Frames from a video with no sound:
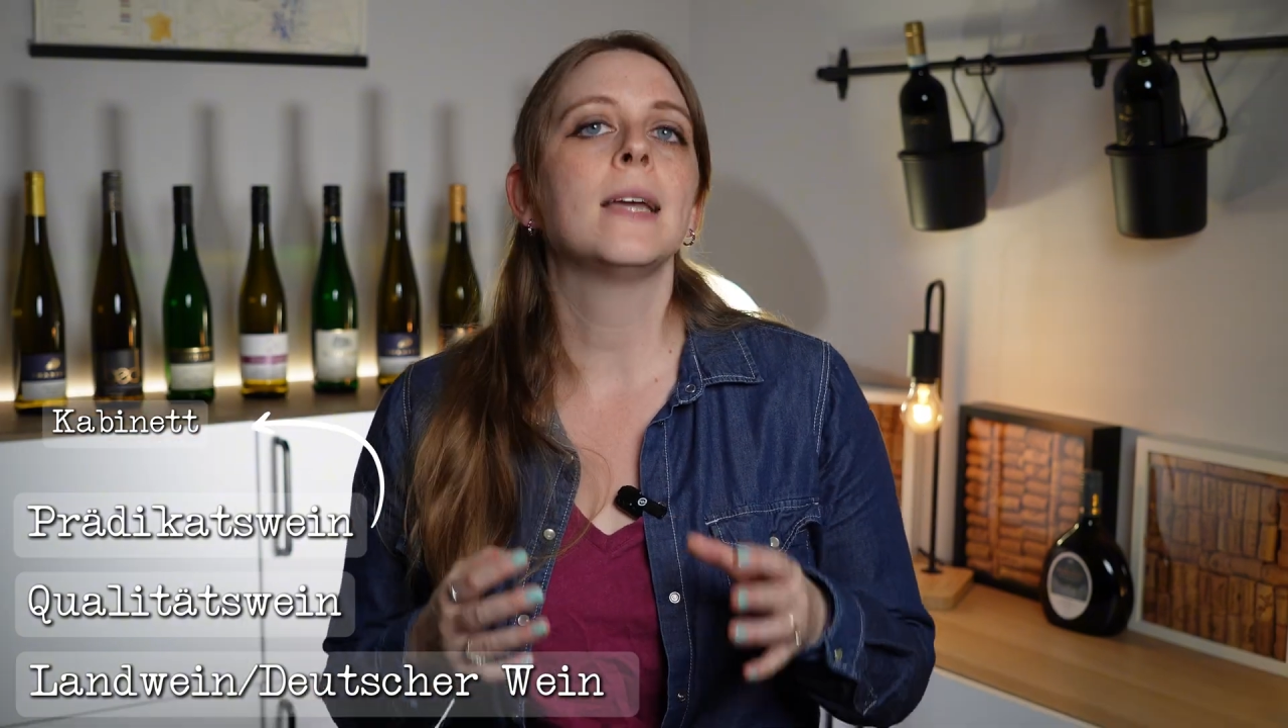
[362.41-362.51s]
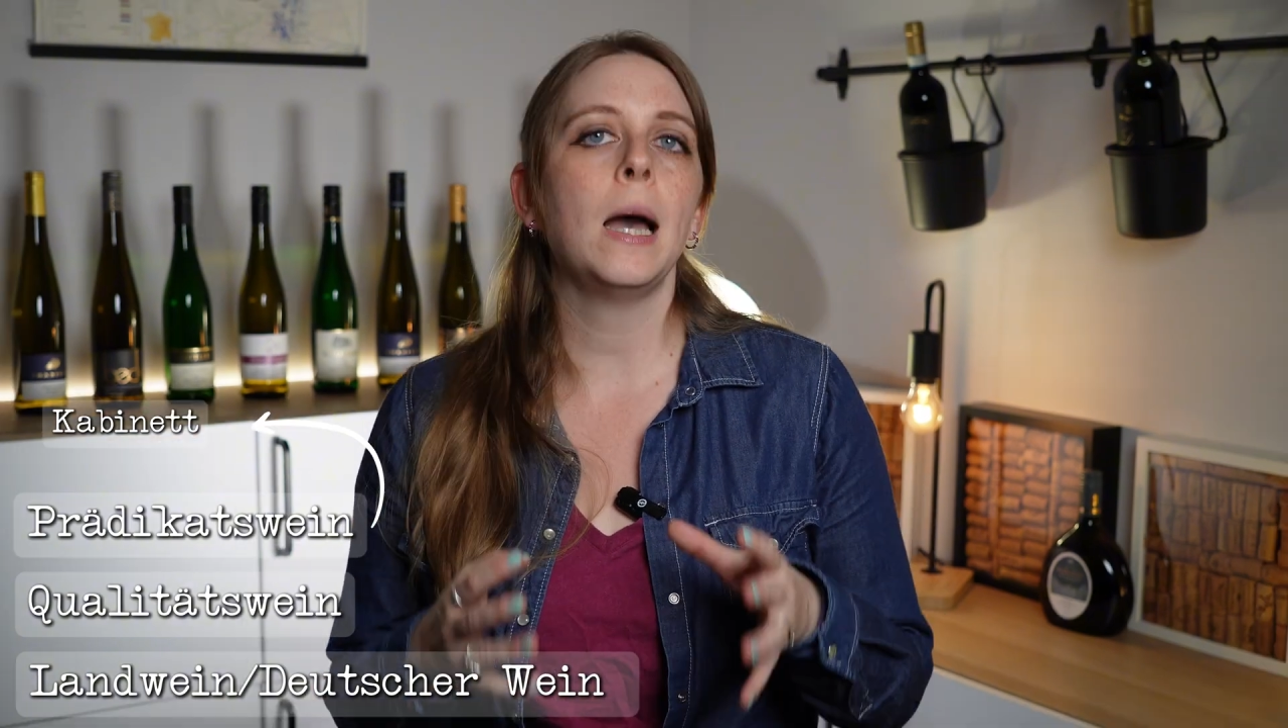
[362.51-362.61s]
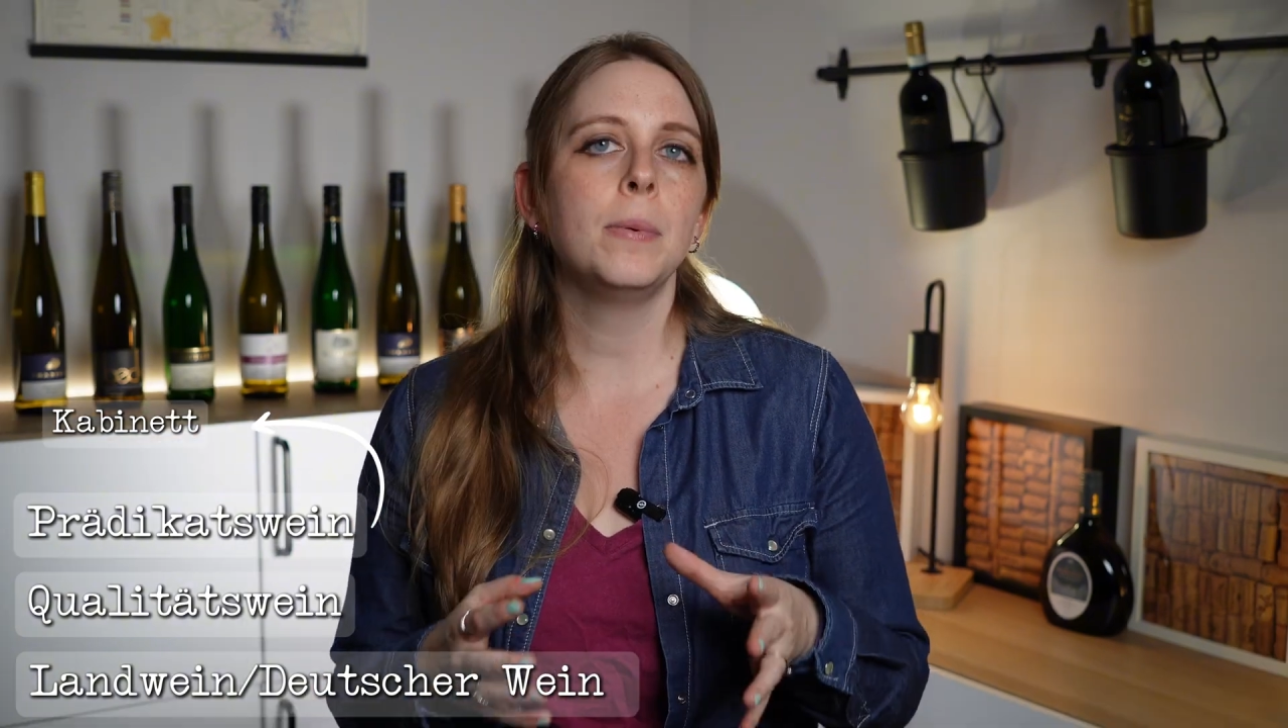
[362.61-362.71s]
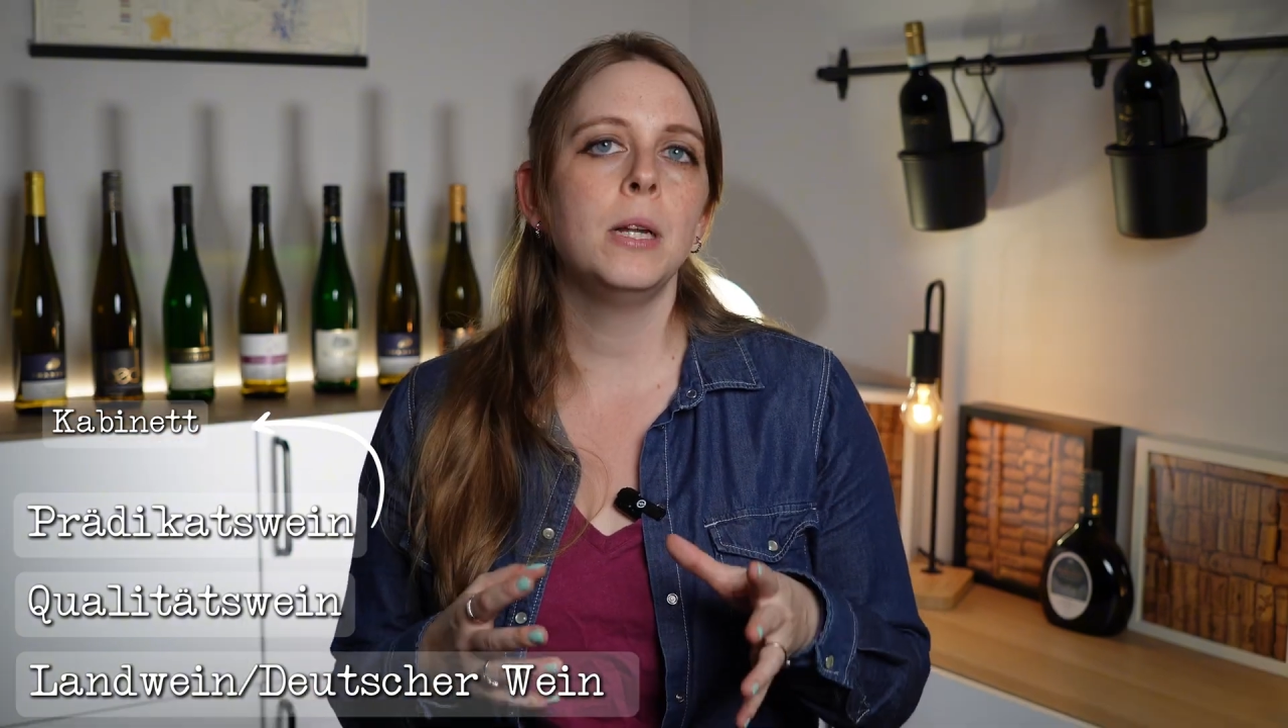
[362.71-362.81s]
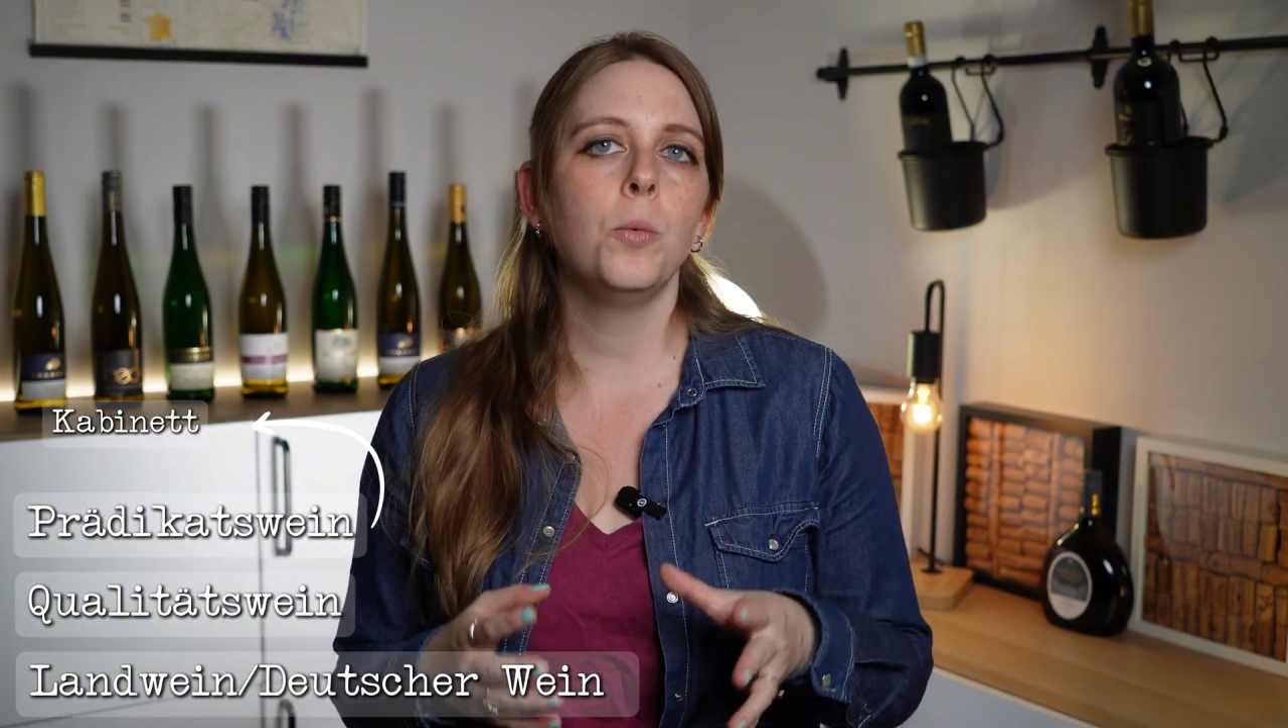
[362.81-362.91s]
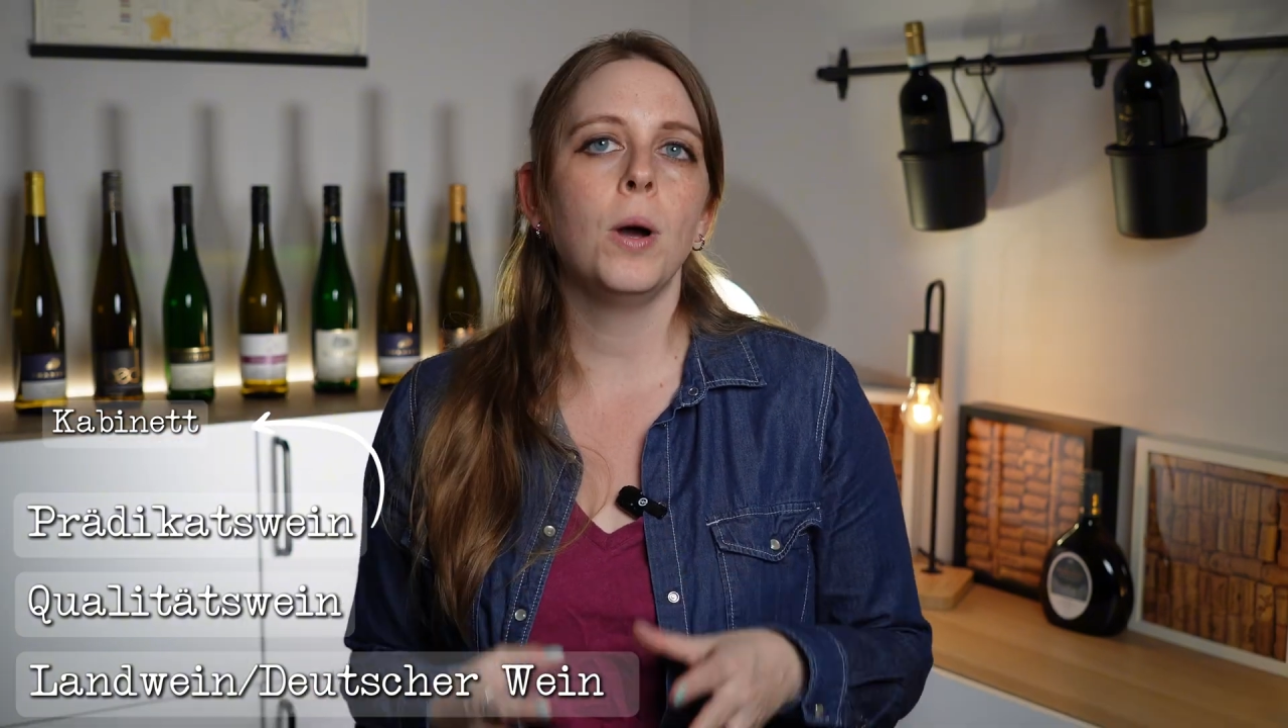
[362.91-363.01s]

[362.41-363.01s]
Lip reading: Cabinet